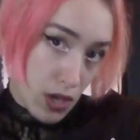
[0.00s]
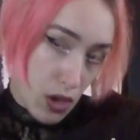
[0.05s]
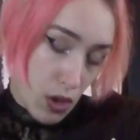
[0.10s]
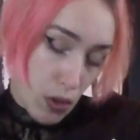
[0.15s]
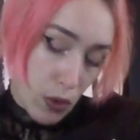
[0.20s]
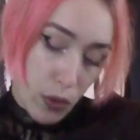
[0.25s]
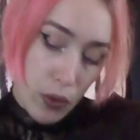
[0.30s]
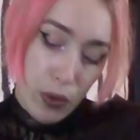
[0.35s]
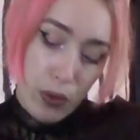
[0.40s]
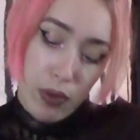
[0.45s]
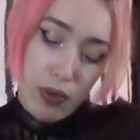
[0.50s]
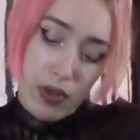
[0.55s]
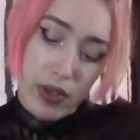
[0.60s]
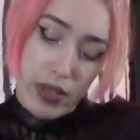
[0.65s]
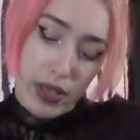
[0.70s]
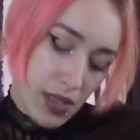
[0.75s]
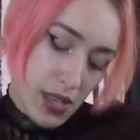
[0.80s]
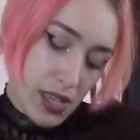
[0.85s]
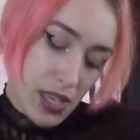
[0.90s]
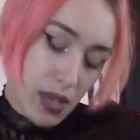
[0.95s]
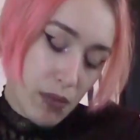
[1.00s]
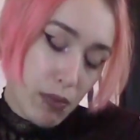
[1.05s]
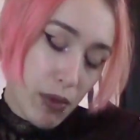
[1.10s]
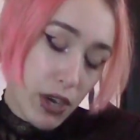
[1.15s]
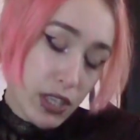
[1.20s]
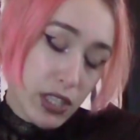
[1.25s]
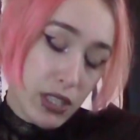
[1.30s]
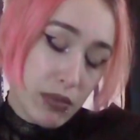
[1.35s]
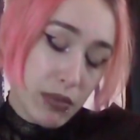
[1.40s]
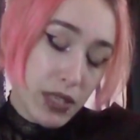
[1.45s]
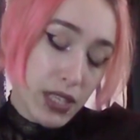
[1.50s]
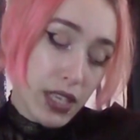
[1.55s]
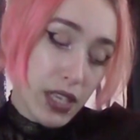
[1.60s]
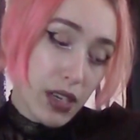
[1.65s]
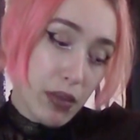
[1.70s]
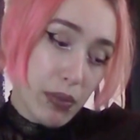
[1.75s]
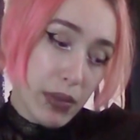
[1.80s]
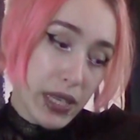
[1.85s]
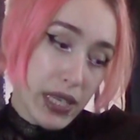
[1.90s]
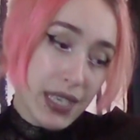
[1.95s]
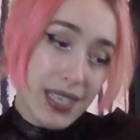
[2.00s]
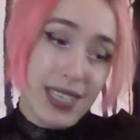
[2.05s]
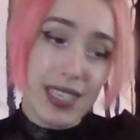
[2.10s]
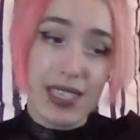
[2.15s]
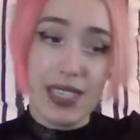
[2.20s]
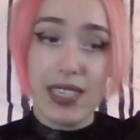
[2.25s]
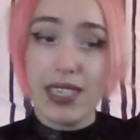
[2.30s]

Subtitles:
No. Does it bother me a little bit?